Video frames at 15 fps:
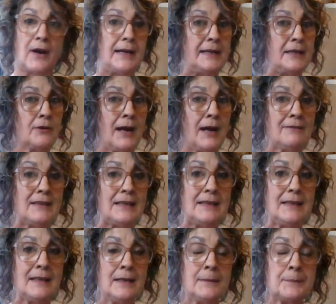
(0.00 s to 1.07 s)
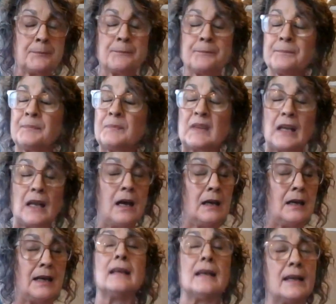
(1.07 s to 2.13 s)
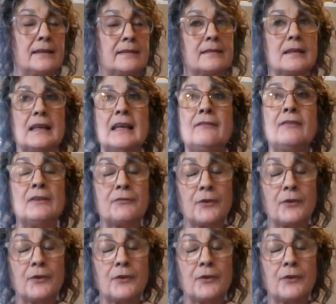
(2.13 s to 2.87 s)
fighting gravity. It's even